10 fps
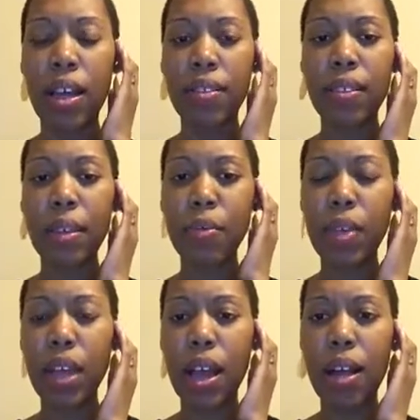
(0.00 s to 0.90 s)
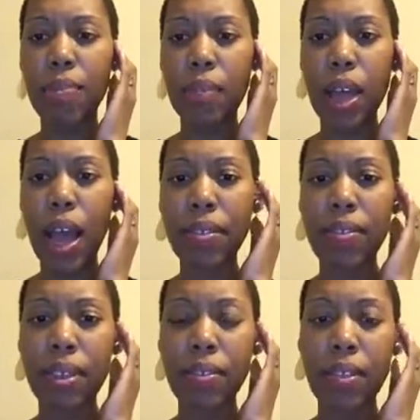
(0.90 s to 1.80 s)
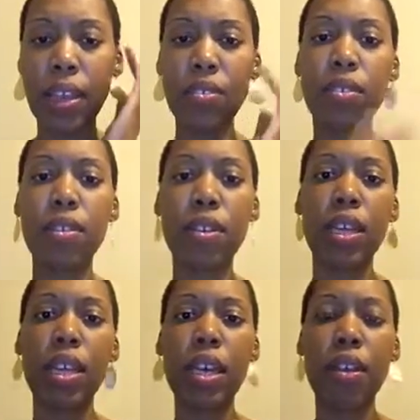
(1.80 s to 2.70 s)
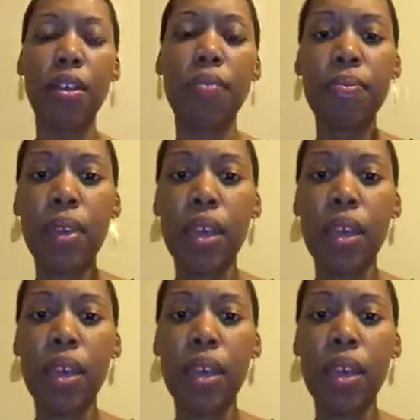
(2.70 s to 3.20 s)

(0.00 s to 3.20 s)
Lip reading: some odd sensation to the ear.